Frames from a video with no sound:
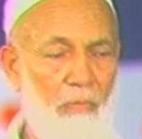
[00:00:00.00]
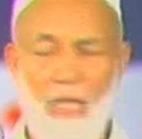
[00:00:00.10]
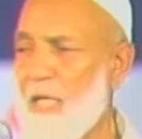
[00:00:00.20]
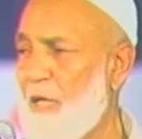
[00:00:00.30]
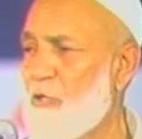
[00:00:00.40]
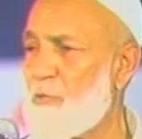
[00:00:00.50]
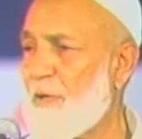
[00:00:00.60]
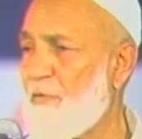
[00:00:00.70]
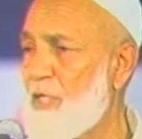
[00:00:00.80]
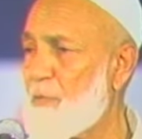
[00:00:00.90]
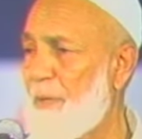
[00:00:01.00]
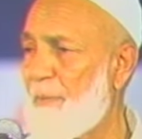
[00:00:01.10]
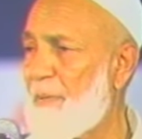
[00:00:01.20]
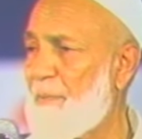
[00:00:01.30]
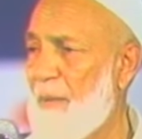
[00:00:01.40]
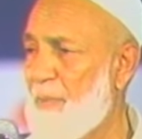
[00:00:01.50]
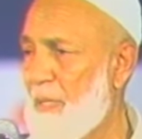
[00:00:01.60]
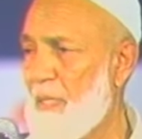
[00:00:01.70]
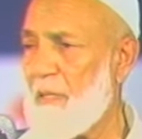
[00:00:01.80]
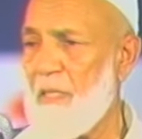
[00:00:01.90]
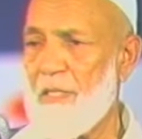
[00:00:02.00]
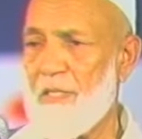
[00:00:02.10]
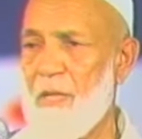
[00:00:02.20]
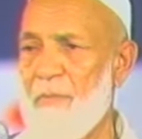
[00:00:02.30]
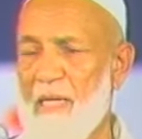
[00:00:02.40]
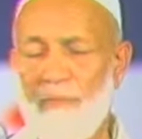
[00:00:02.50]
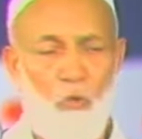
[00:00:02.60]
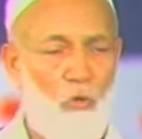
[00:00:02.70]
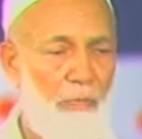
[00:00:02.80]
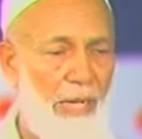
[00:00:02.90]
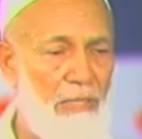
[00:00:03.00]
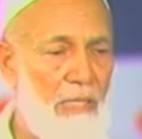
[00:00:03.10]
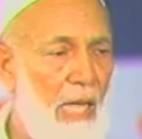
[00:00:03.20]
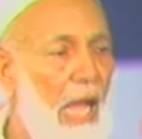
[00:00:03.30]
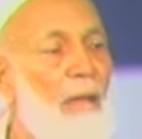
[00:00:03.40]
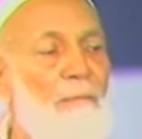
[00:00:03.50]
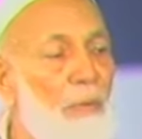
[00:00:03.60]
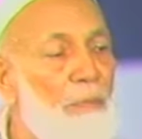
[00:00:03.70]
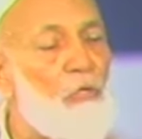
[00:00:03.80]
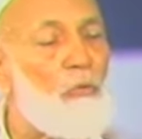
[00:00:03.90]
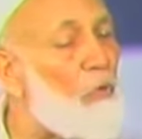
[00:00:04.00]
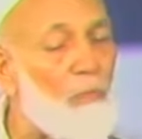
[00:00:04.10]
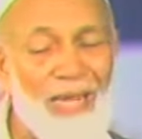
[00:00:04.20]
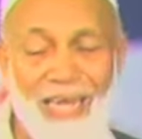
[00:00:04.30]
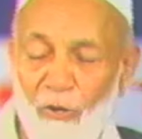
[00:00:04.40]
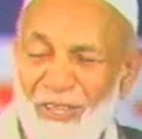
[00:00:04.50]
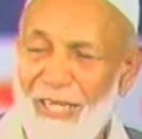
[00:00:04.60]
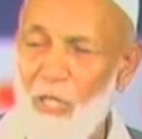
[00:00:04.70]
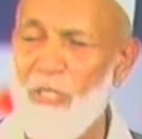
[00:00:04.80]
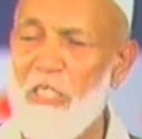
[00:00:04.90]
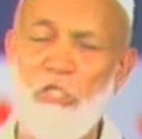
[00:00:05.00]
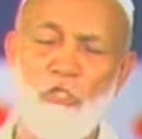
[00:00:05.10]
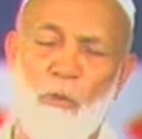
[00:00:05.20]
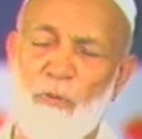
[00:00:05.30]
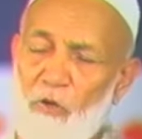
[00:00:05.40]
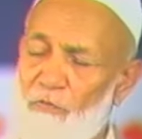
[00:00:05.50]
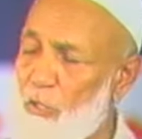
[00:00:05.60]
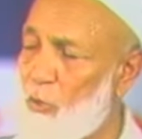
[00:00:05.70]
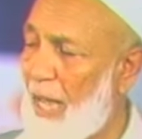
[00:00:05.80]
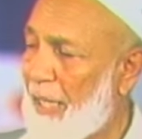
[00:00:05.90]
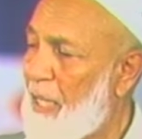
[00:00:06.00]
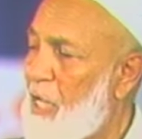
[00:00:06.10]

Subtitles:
I said, I don't speak for these people, my brother. They make up their own minds. I'm prepared to put my neck on the guillotine, chop it off as you like.